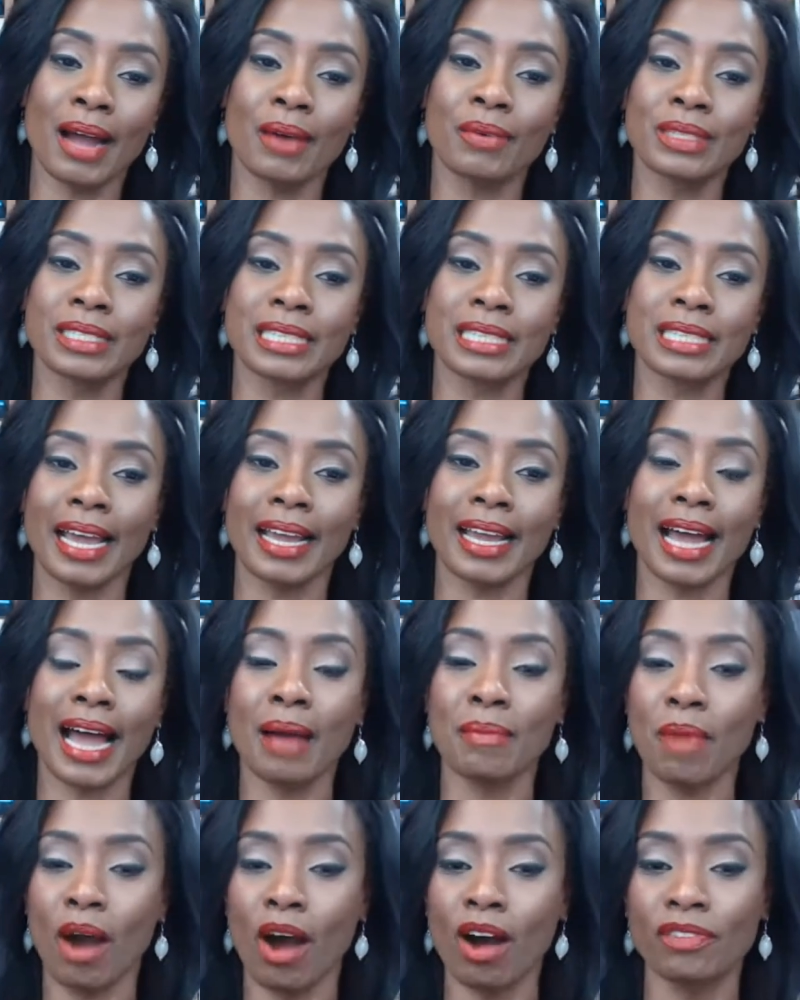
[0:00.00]
I was like,
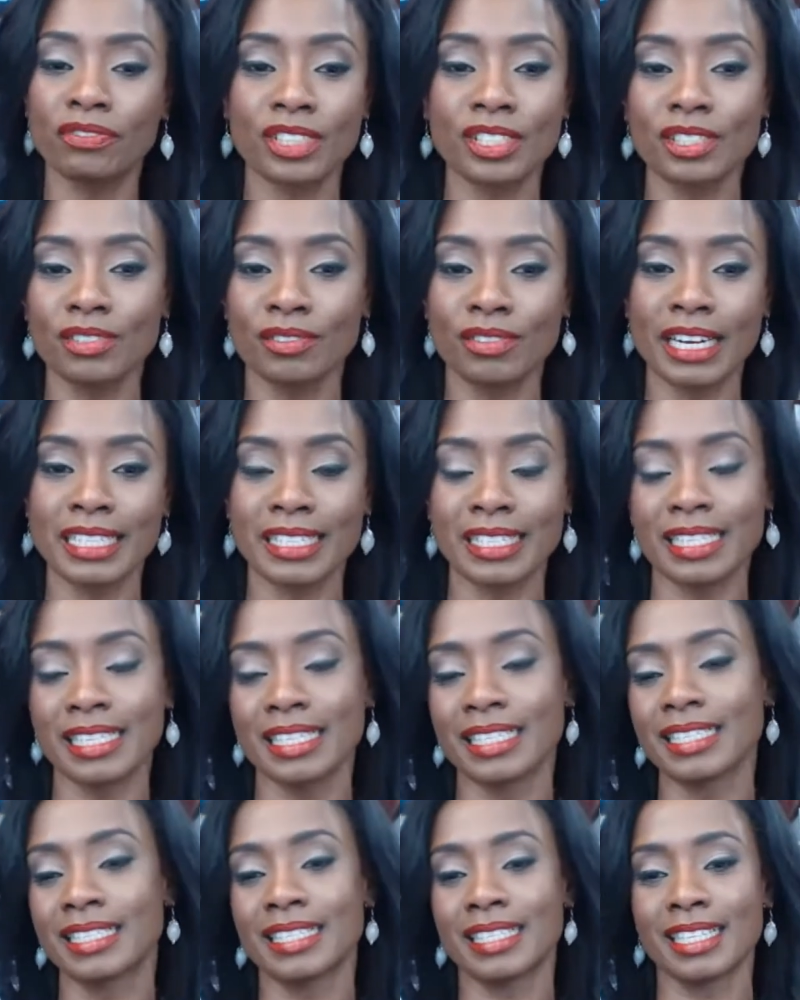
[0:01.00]
I'm off to the
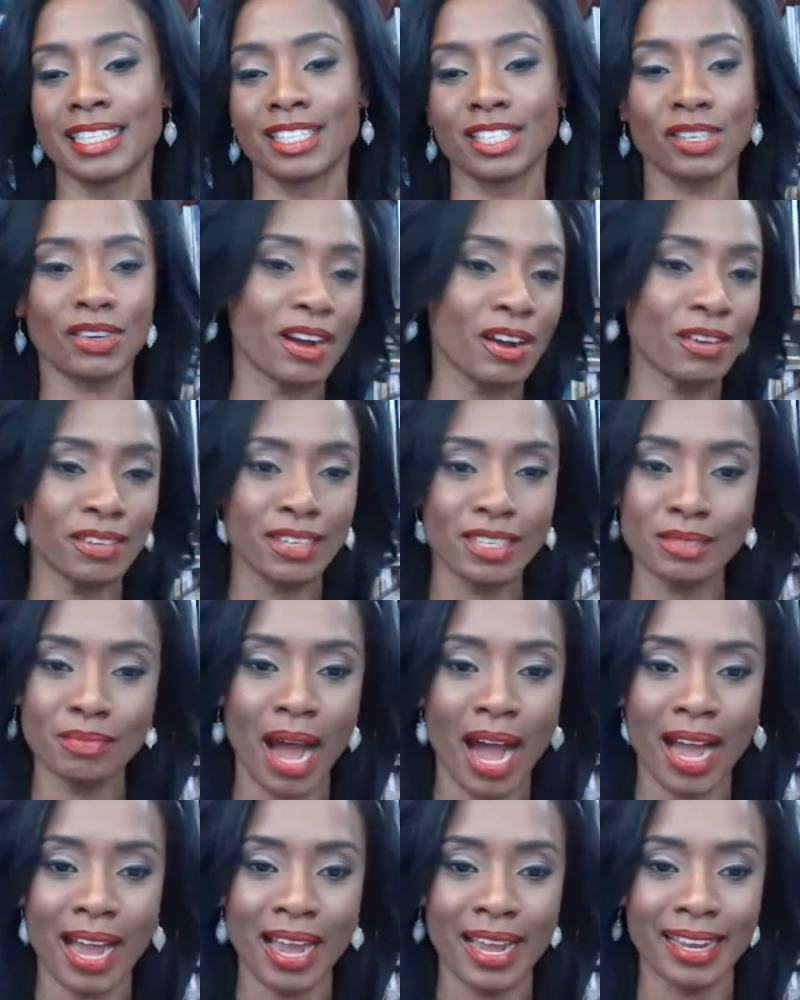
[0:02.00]
races. This crown is
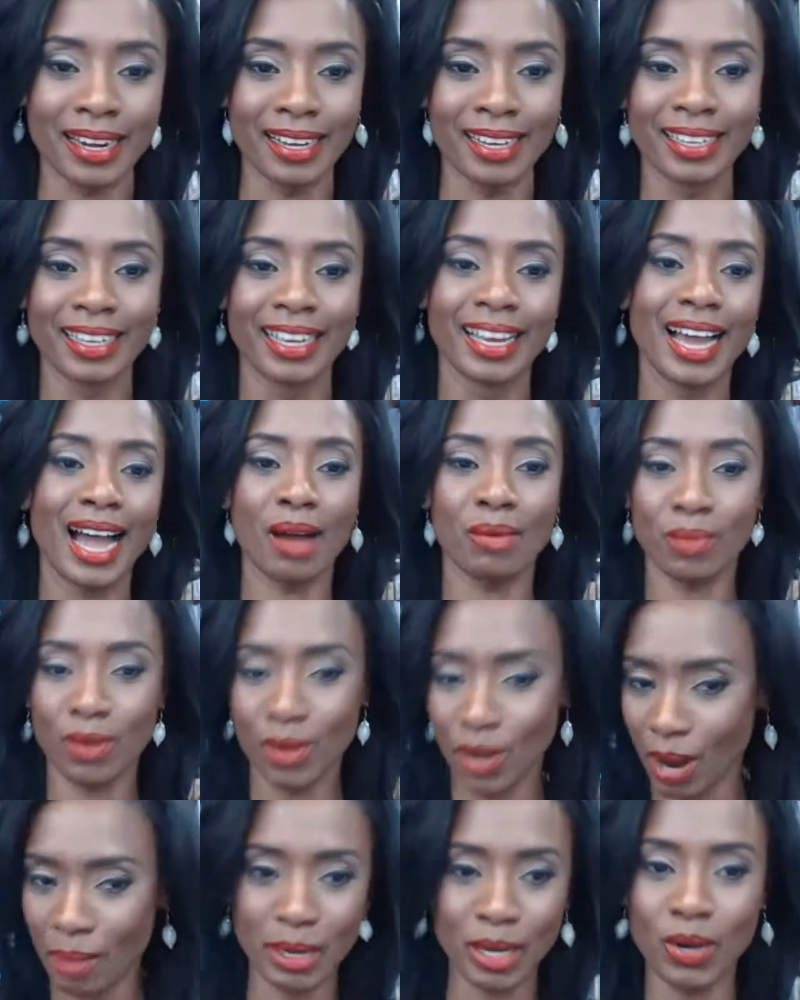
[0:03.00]
mine. I'm
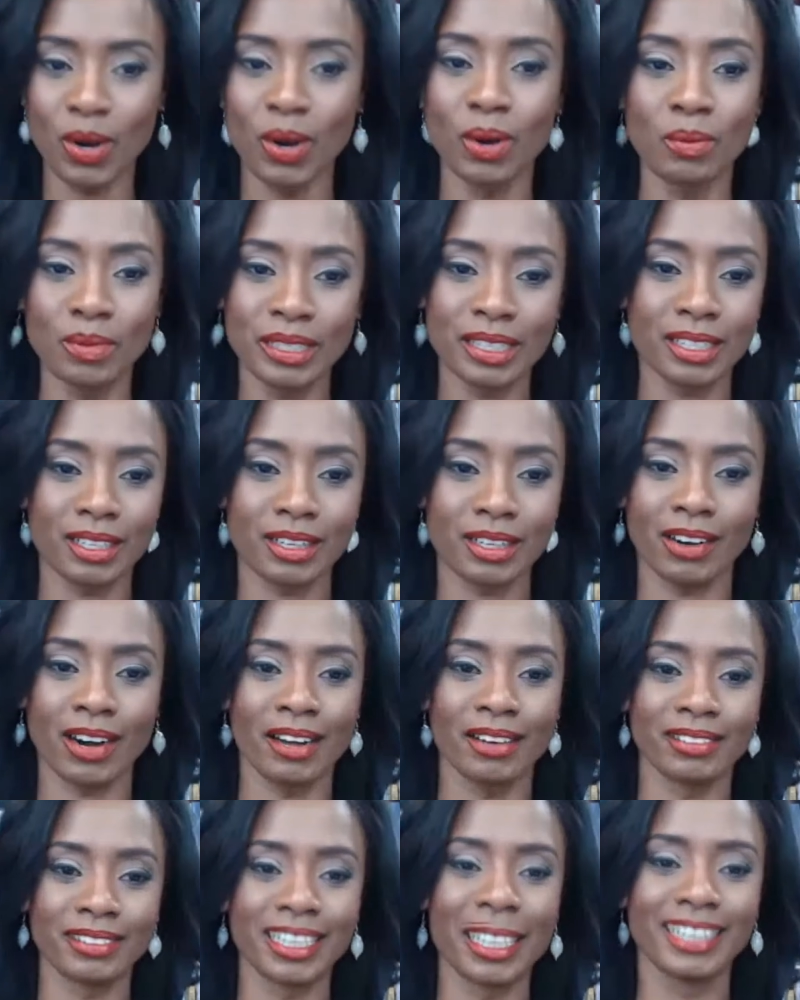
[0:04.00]
coming home with the
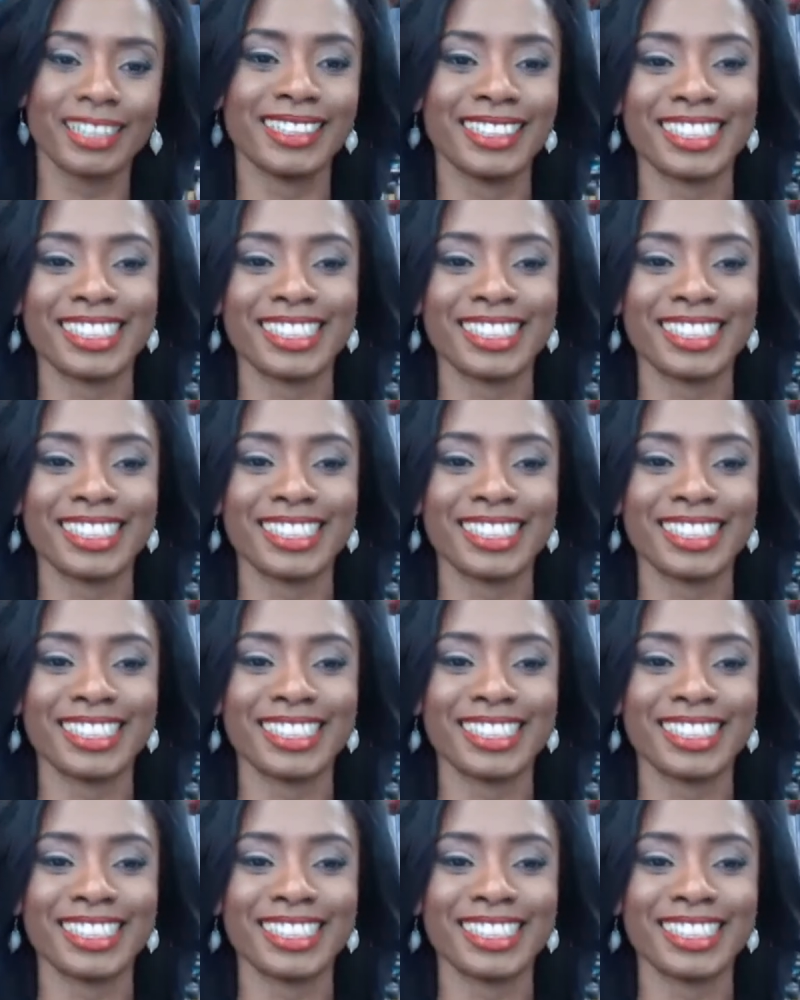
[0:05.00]
crown.